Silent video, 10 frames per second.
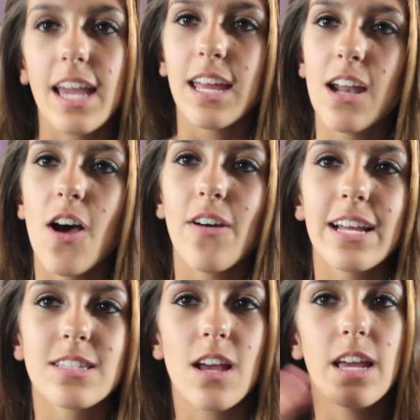you know,
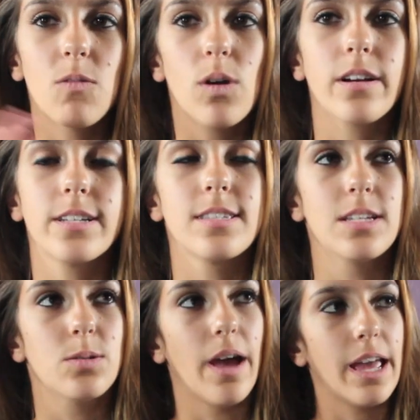it's, it works
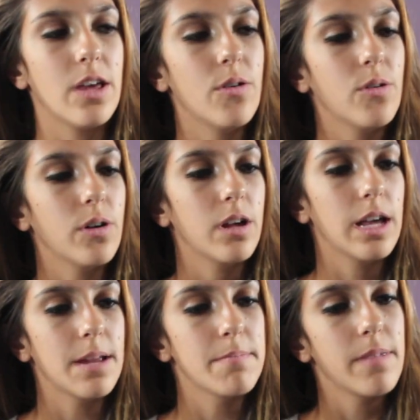this way. You,
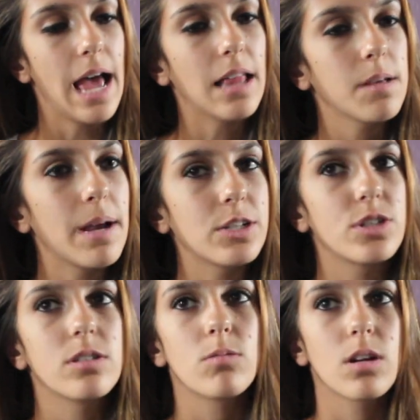in
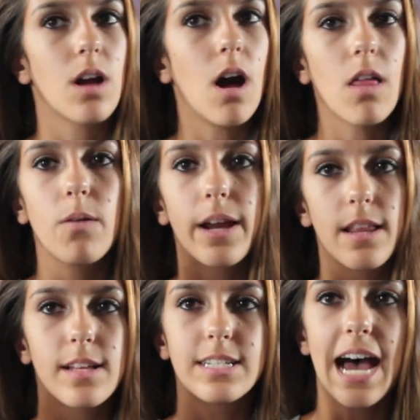elementary, you work all the way
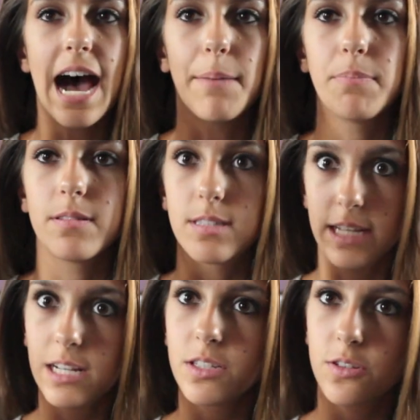to the top,
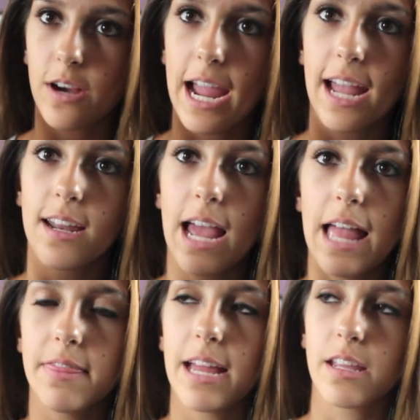sixth grade,
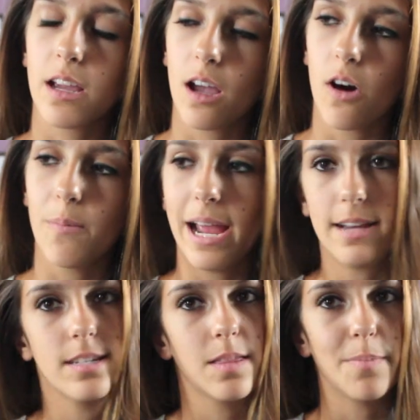and then you go
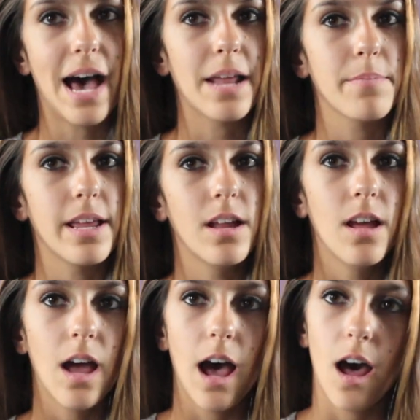back to the bottom in
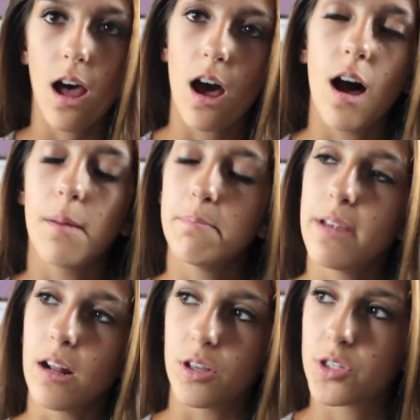um,
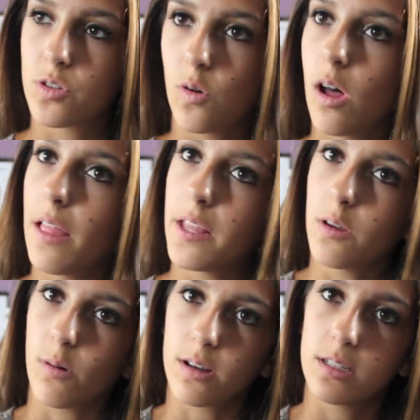middle school, and
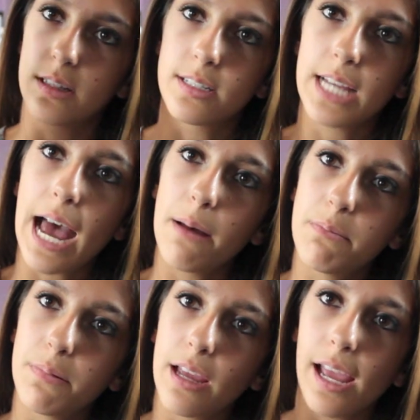then you work to the
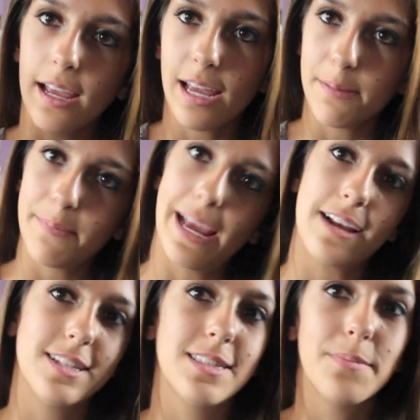top and get
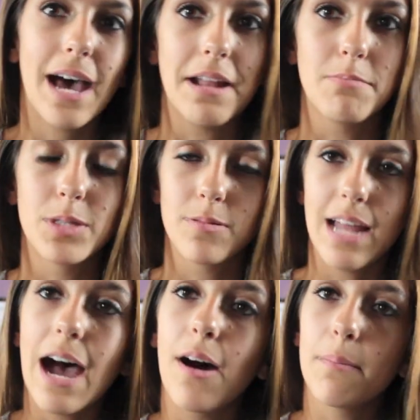back to the bottom. So
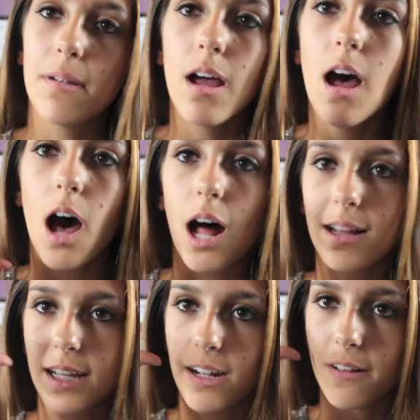now I'm
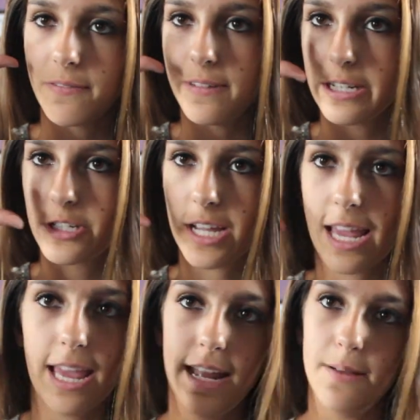a little
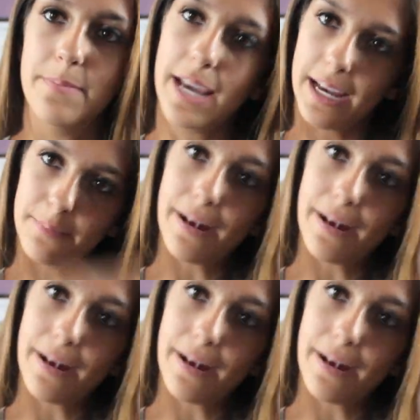fishy in a big